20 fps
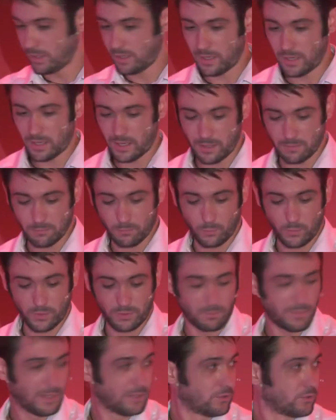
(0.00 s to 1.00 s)
with
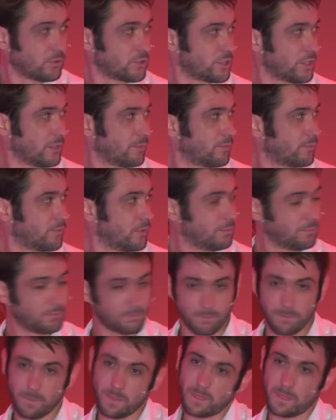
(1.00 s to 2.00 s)
mentorship from
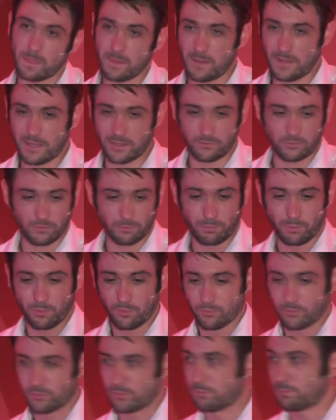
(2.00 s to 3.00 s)
and
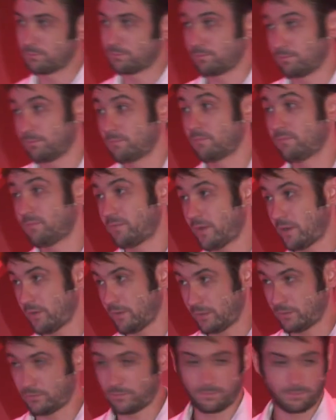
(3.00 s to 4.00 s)
support from
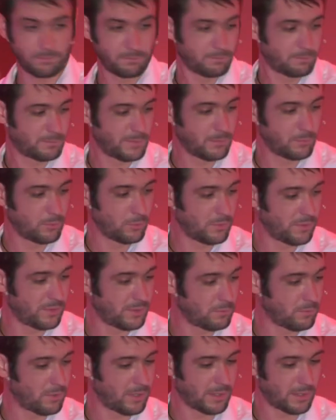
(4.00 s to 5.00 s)
various people
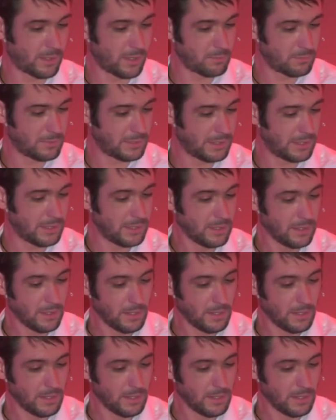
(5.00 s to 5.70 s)
within my company.